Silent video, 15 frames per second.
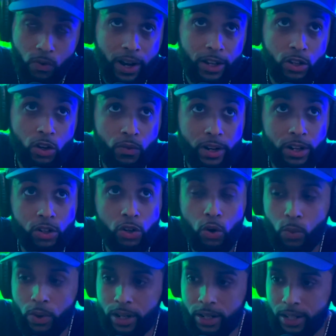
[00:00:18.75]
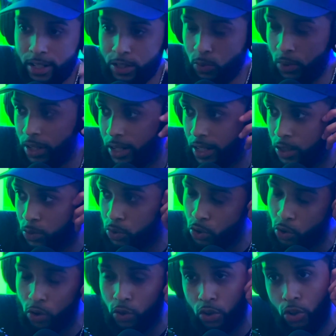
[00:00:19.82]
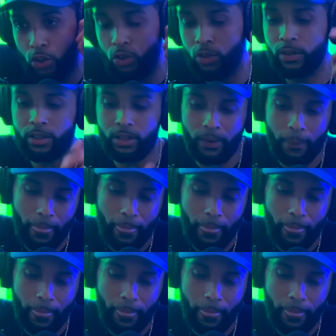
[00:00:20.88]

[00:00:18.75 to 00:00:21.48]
right, you already know what it is, what's going on.